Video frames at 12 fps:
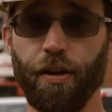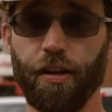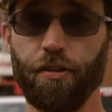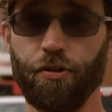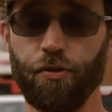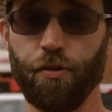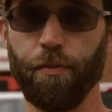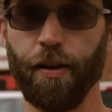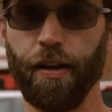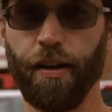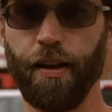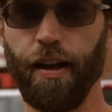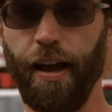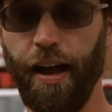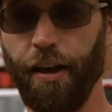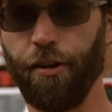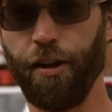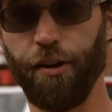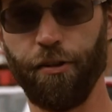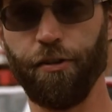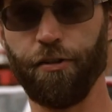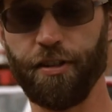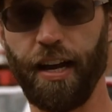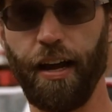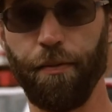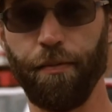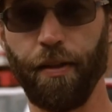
to them how to enter their time.